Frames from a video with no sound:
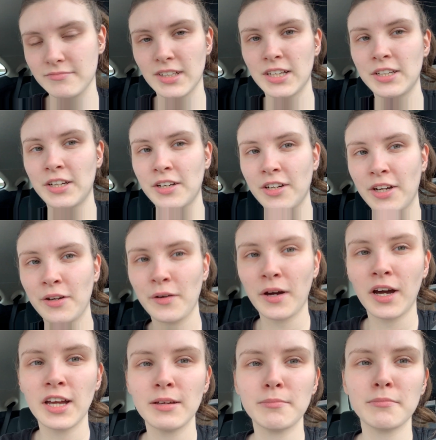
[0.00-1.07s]
I don't
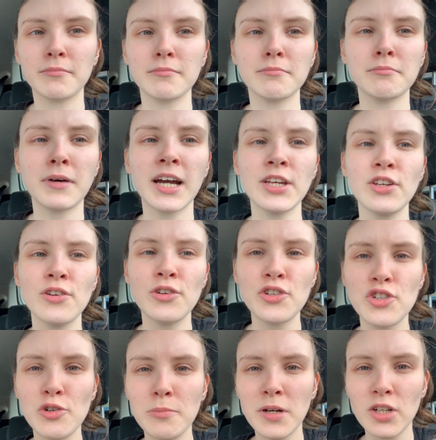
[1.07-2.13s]
know. My
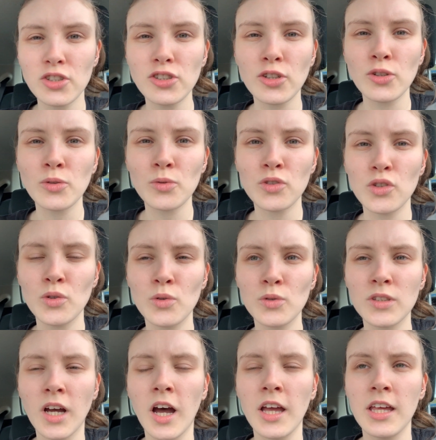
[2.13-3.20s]
usual McDonald's
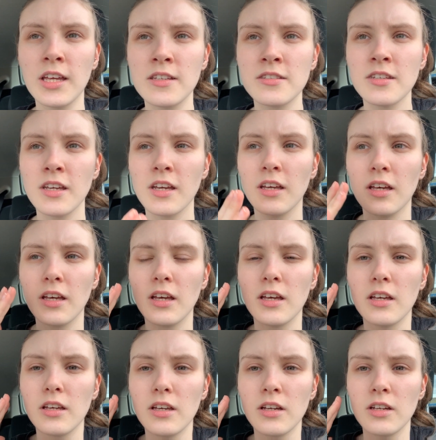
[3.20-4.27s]
order is
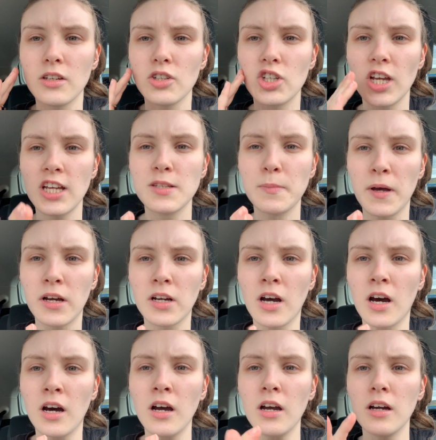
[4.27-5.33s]

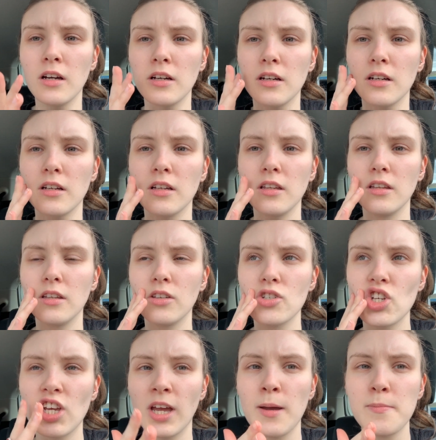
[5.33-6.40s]
cheeseburger,
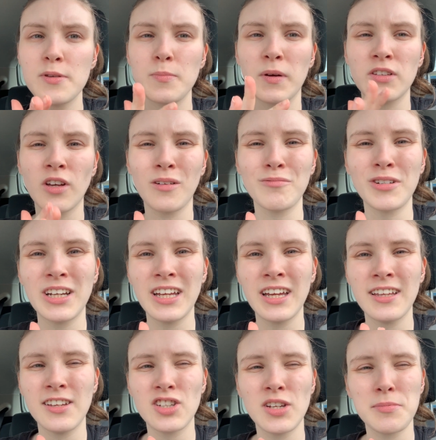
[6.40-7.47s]
chips, but I don't really
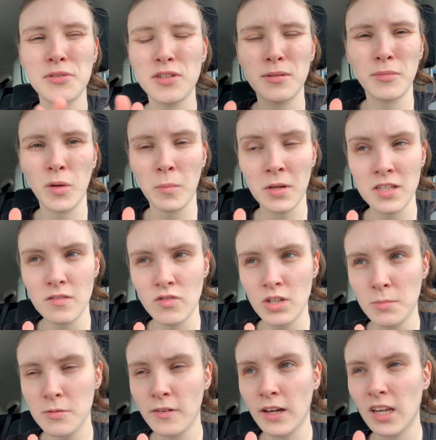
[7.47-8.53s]
eat the chips because I'm not a massive
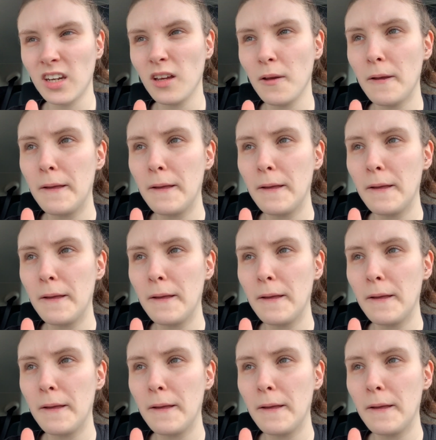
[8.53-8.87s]
chips fan.